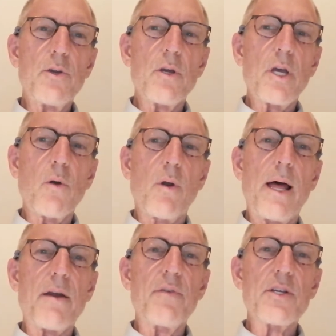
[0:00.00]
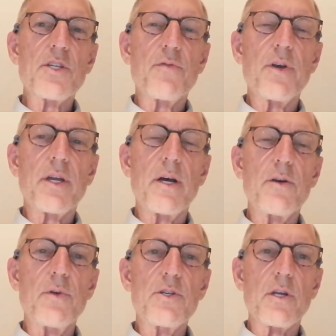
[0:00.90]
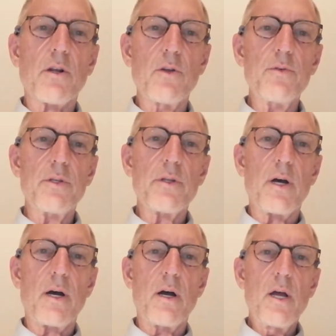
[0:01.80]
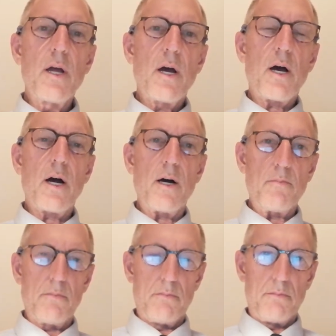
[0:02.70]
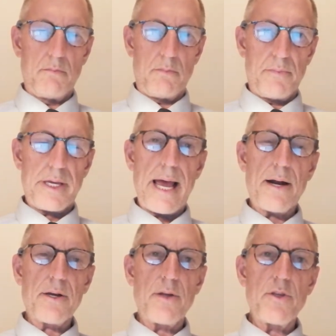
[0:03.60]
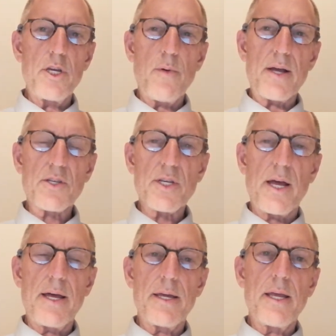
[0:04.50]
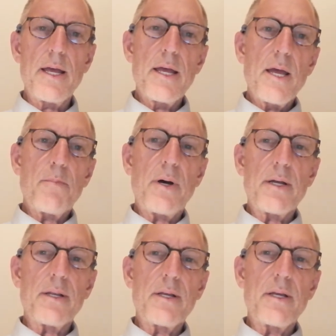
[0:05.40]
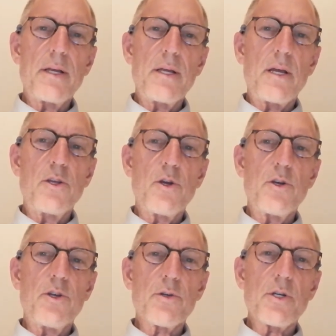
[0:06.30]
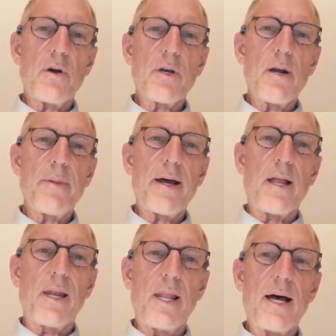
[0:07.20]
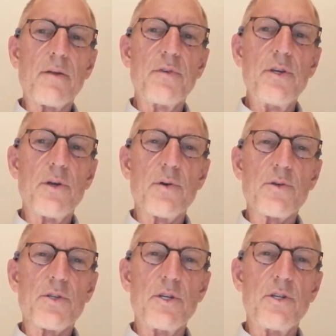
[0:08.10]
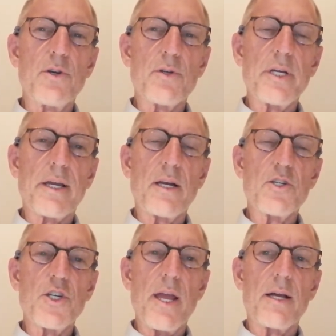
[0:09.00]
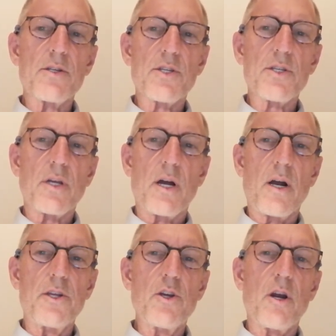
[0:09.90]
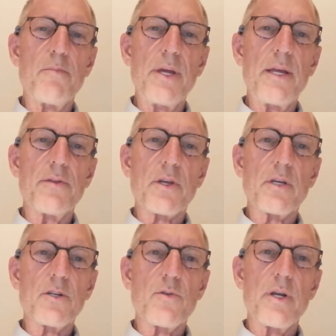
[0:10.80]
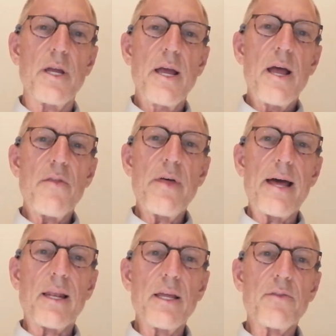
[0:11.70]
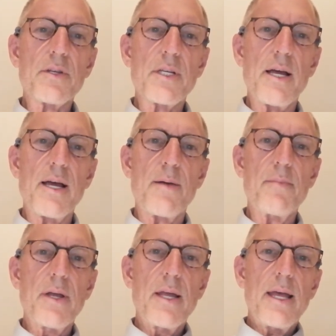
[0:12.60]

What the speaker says: can go to a lot of visa-free countries, including Canada and the USA, but you're talking about a lot of years that you're taking a chance. Are you going to be in the country that length of time?